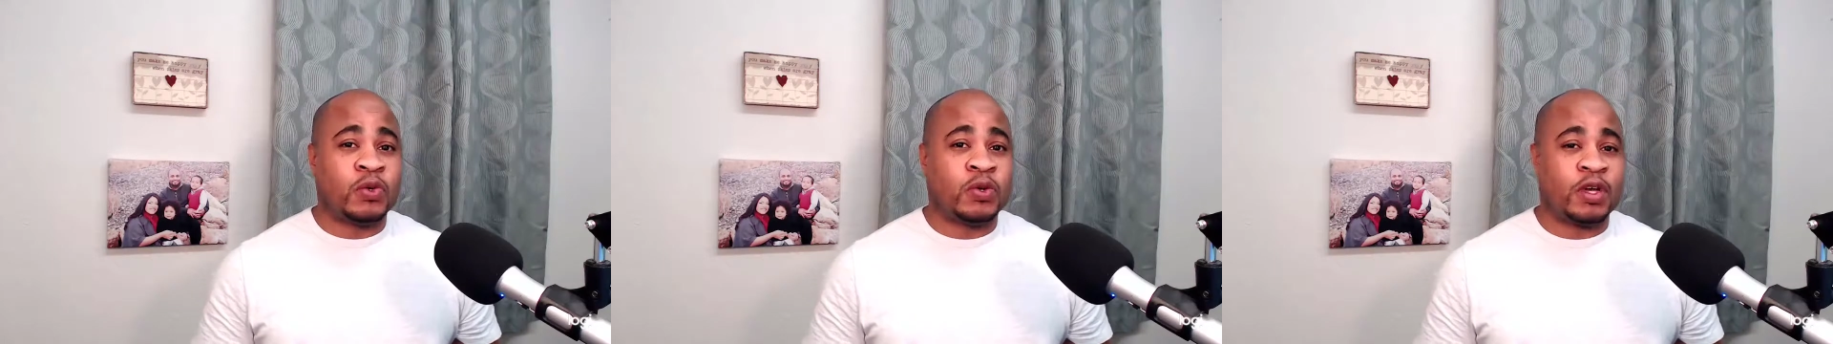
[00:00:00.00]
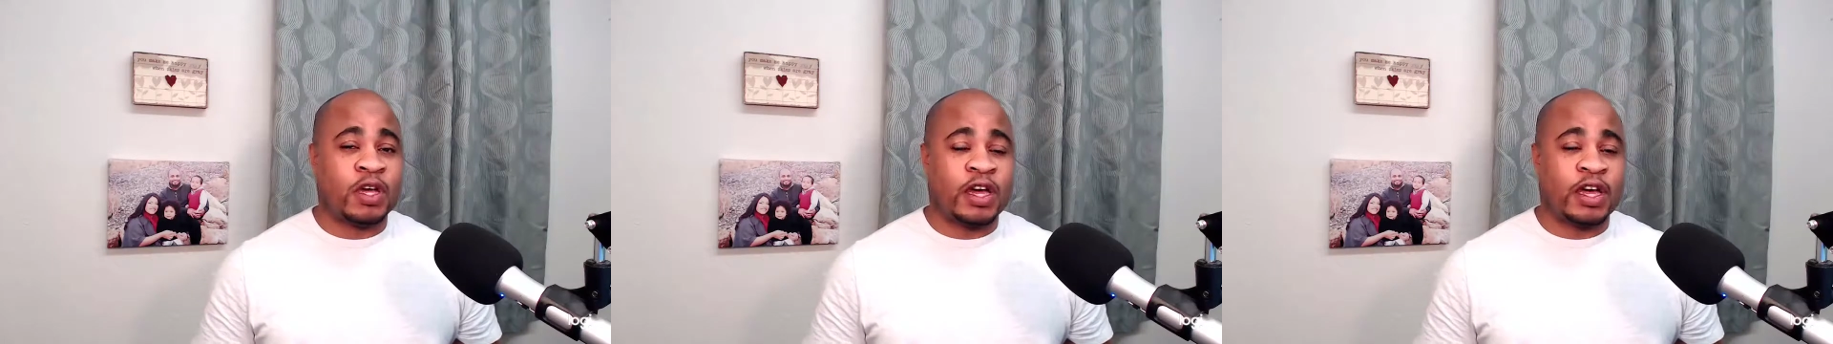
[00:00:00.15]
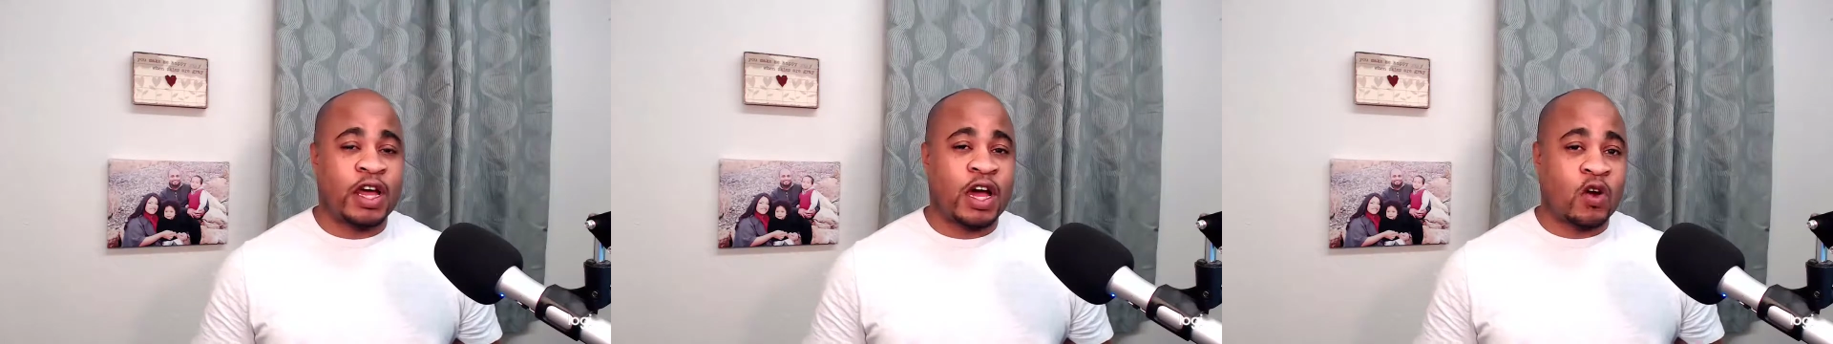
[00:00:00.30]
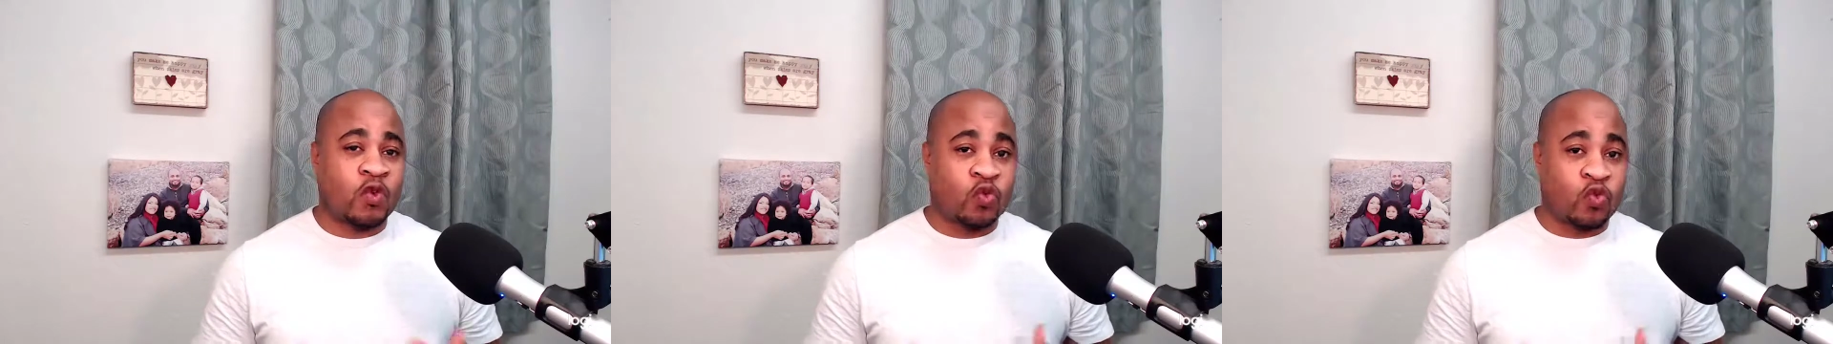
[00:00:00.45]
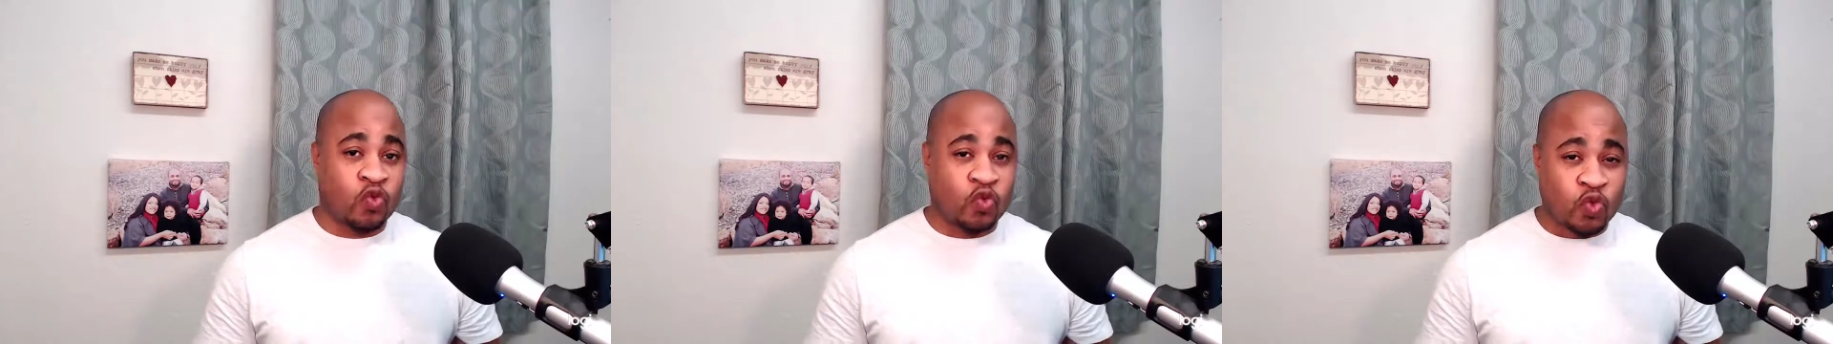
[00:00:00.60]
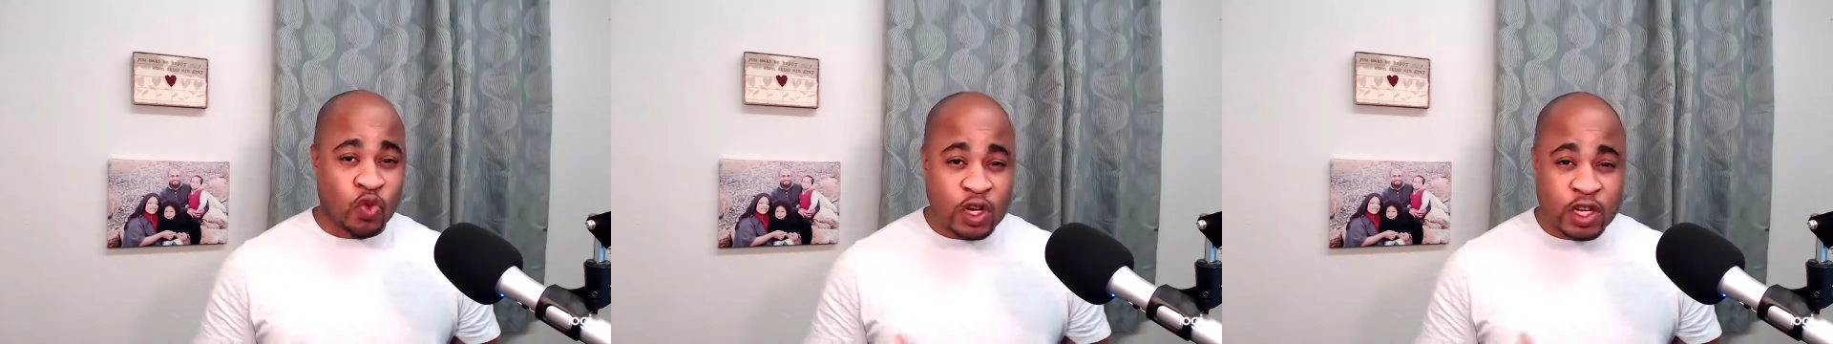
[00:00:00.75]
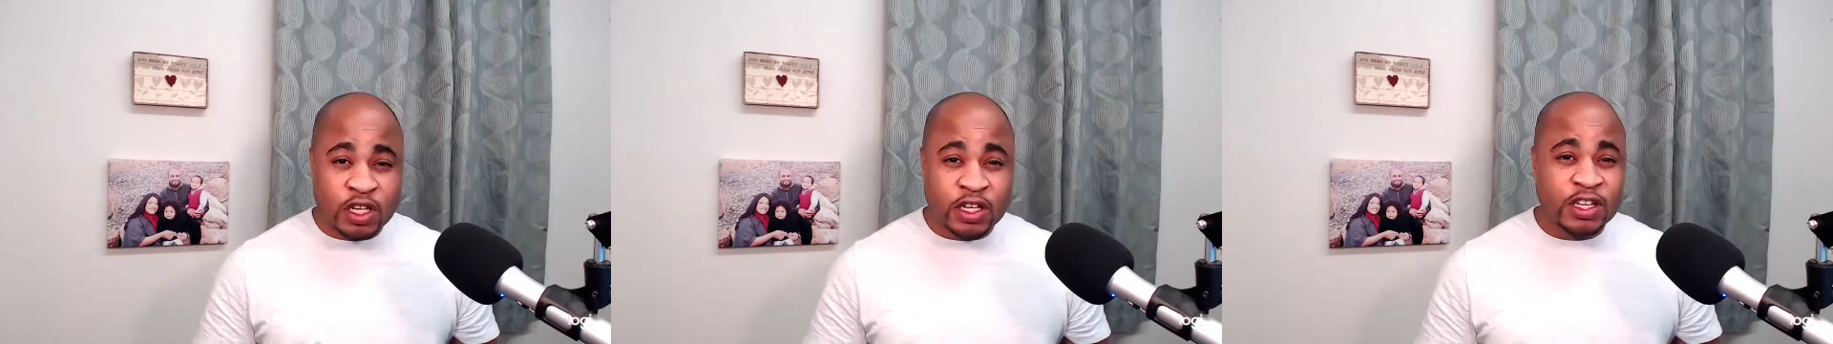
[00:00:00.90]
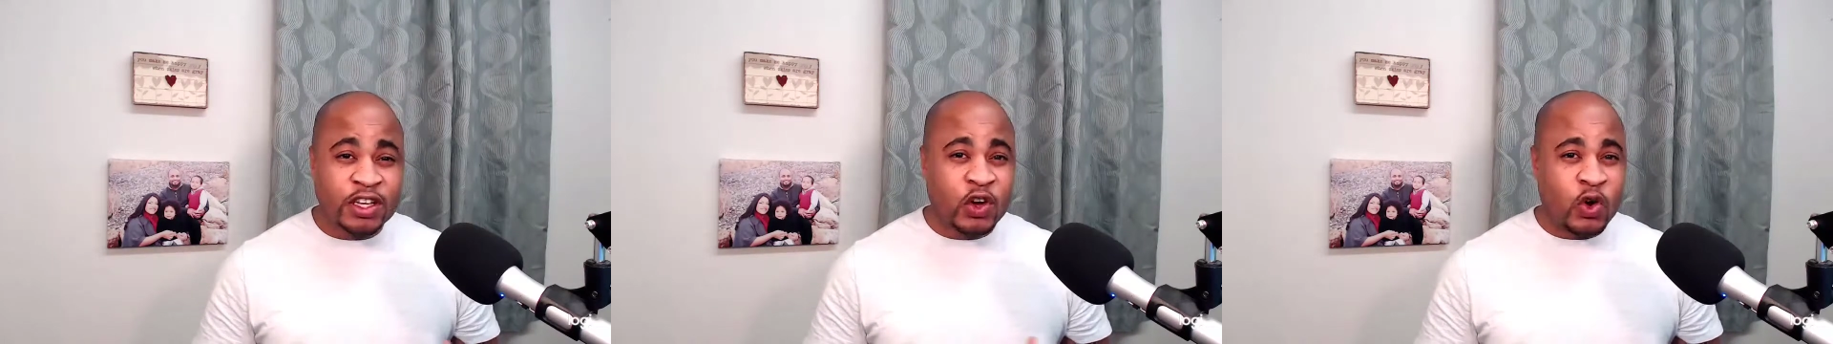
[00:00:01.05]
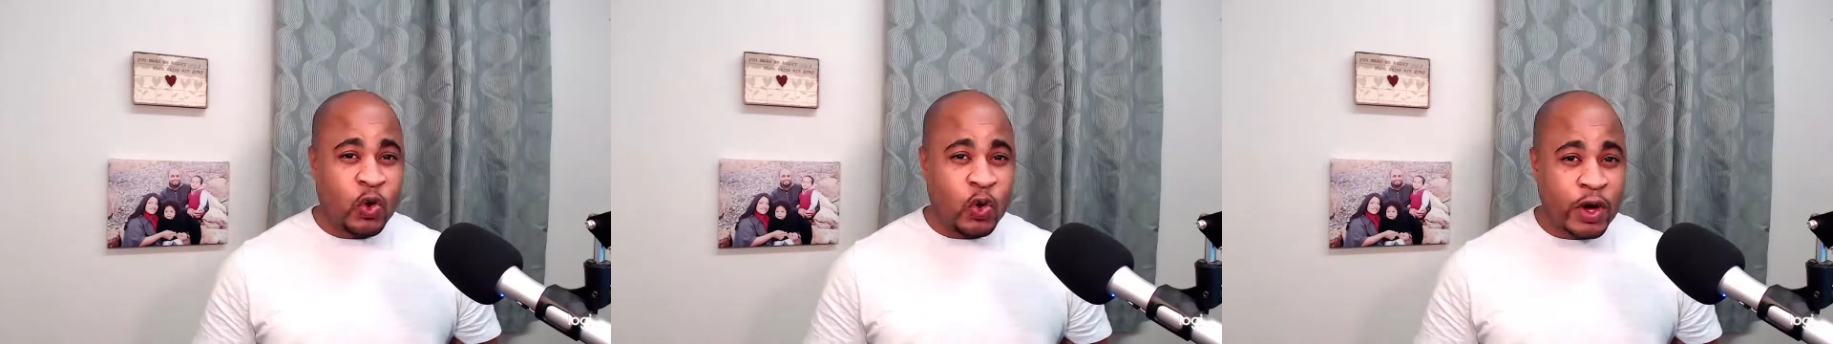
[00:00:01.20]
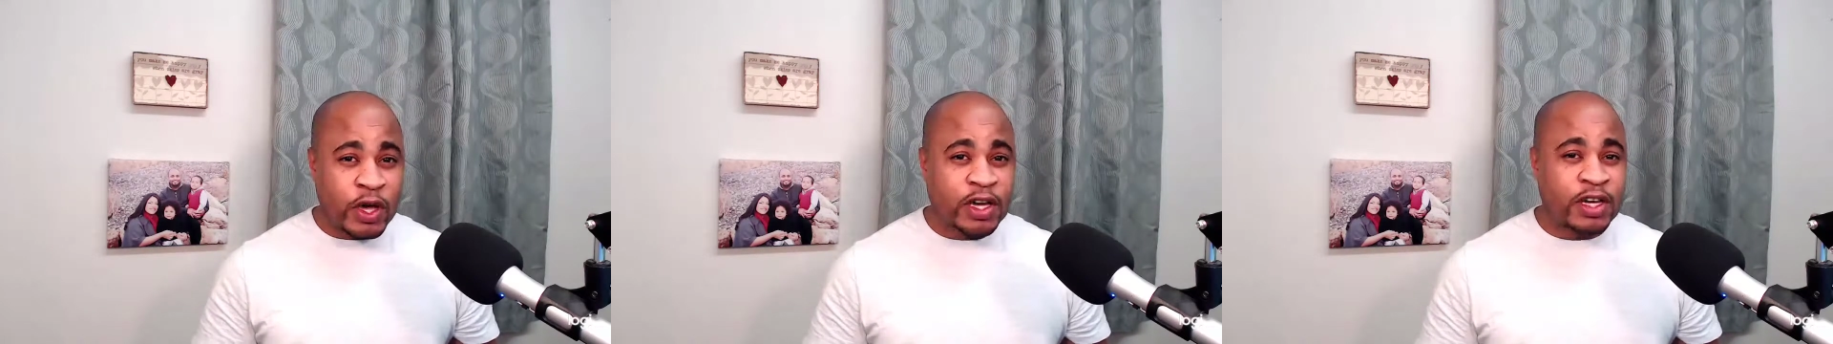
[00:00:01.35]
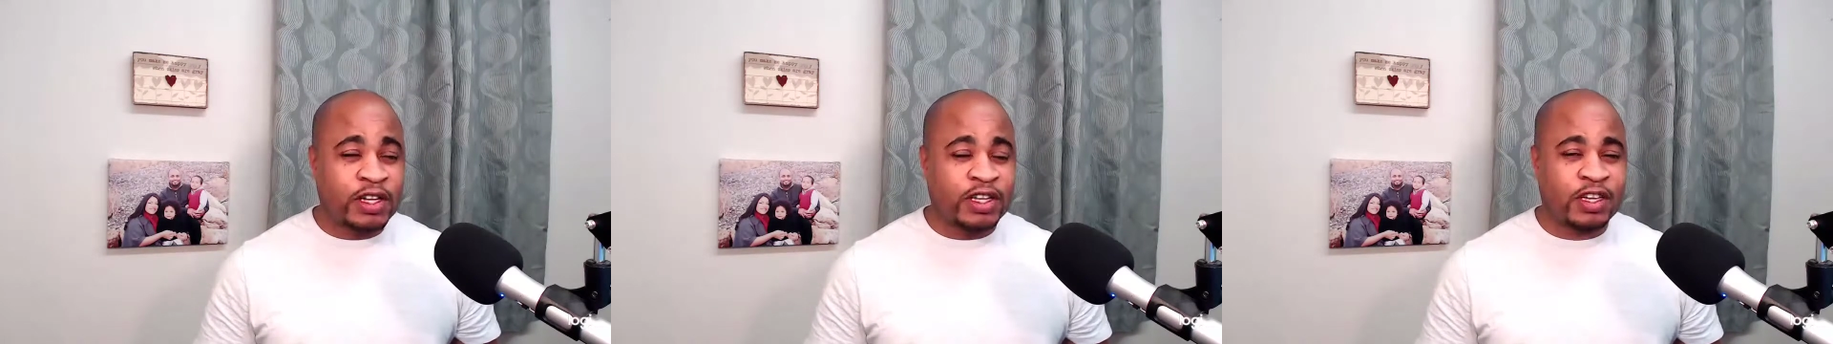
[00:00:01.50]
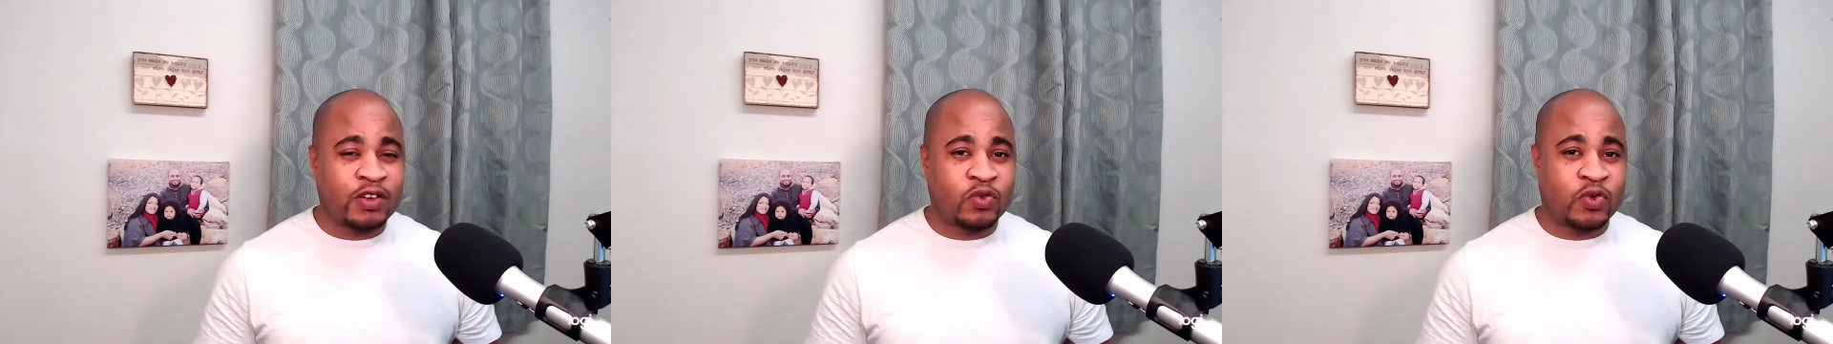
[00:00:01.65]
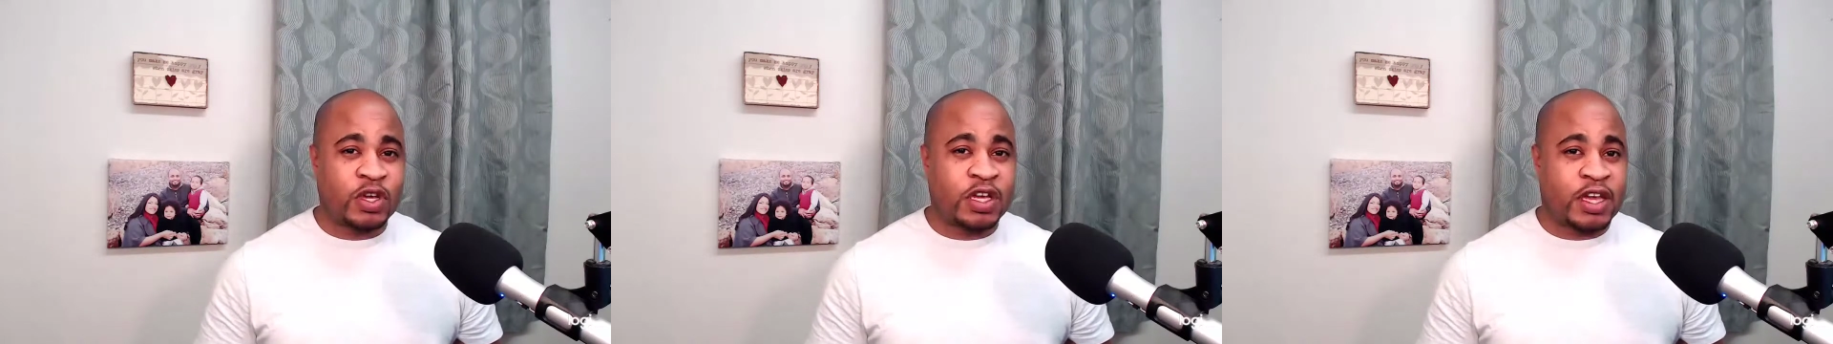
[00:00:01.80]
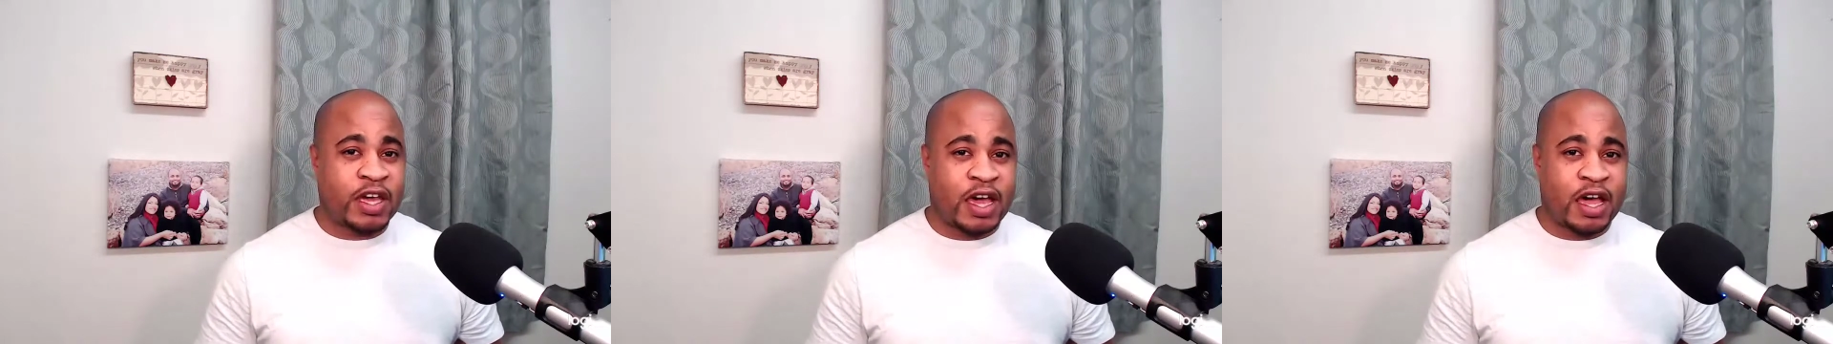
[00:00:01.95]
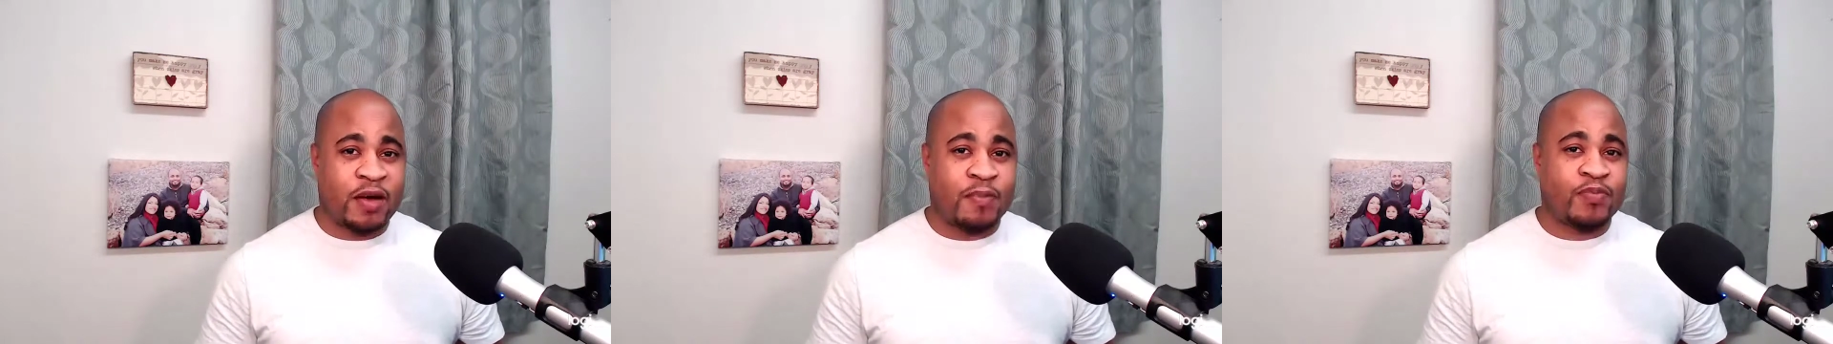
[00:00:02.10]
and I'll really quickly recap